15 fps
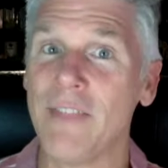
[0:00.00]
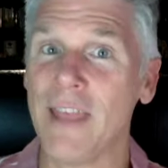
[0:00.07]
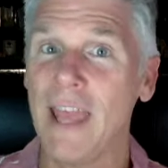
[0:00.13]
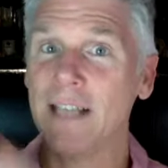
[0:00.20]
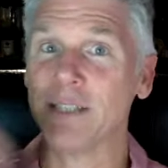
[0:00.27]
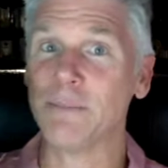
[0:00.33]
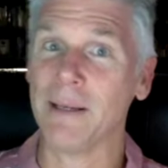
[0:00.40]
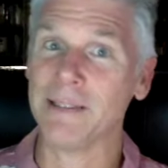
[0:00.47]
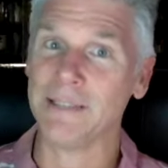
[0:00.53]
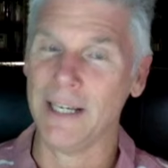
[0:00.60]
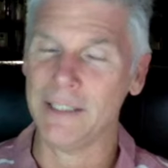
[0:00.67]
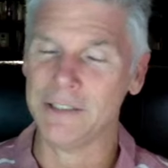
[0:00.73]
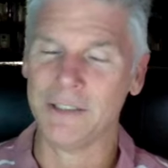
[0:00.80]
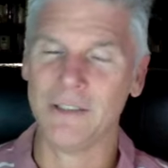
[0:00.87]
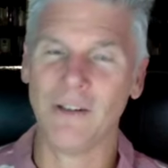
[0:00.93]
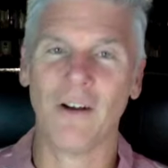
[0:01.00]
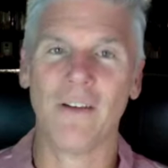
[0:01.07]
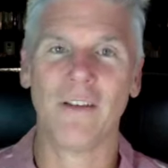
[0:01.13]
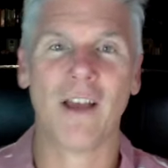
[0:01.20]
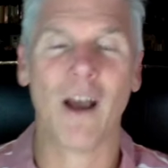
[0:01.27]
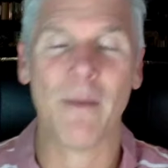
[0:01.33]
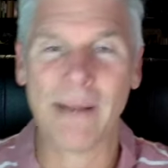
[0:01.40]
the expectation are
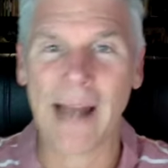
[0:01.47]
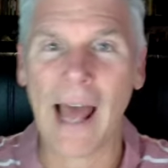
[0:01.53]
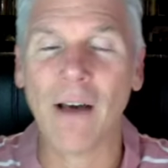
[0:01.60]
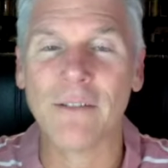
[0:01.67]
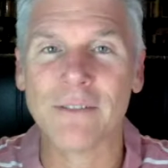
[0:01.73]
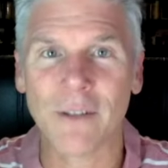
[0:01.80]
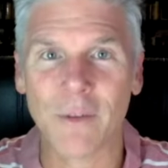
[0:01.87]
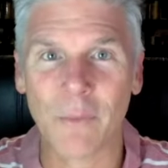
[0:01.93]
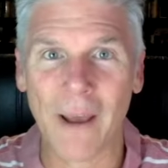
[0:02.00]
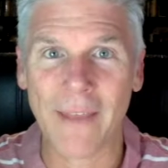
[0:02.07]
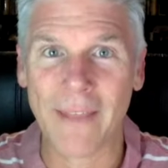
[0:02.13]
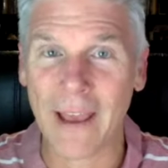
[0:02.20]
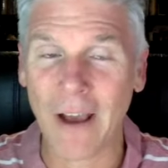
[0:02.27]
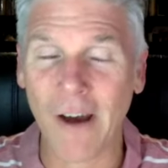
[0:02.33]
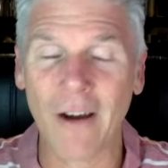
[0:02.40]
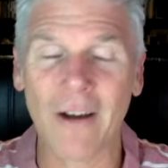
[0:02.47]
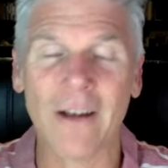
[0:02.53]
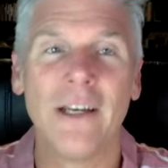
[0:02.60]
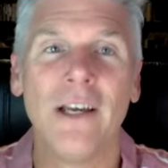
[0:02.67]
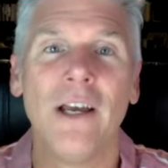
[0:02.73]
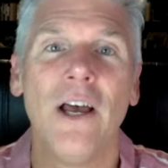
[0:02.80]
they coming out the way they are.